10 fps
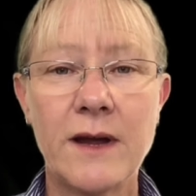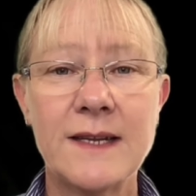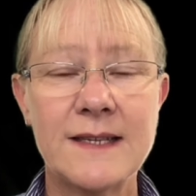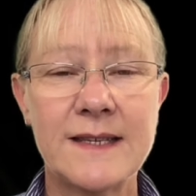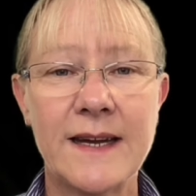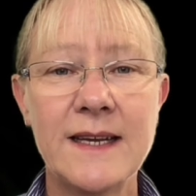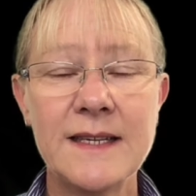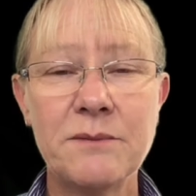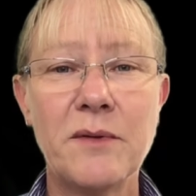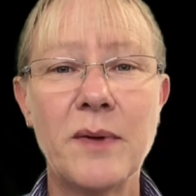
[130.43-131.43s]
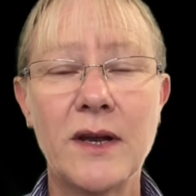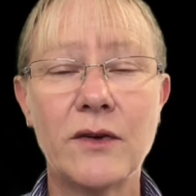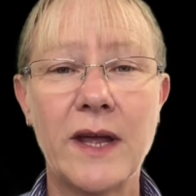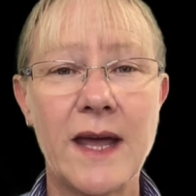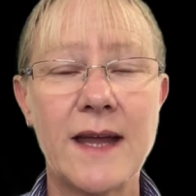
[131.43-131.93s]
studies, we've been looking
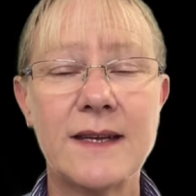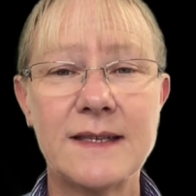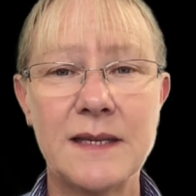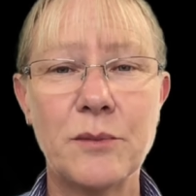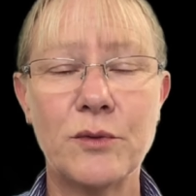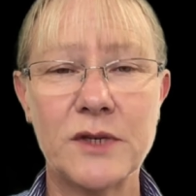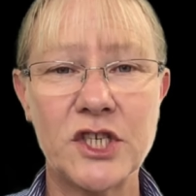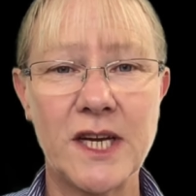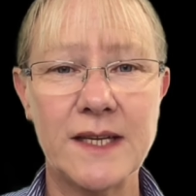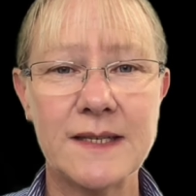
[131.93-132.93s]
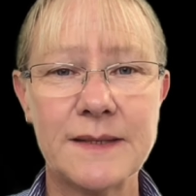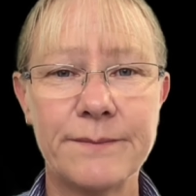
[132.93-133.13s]
at simple machines.